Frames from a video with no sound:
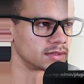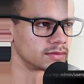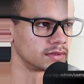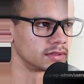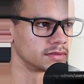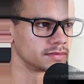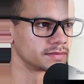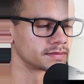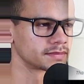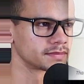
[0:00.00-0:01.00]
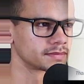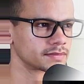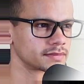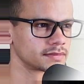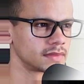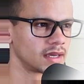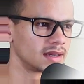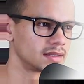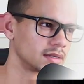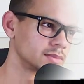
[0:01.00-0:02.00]
over here, and
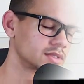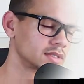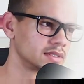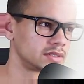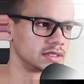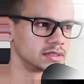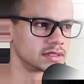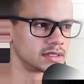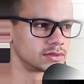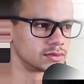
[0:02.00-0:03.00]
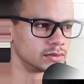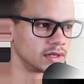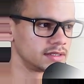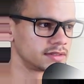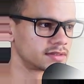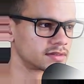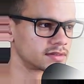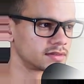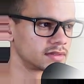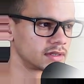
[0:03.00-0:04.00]
then I'm just gonna change that to white. That'll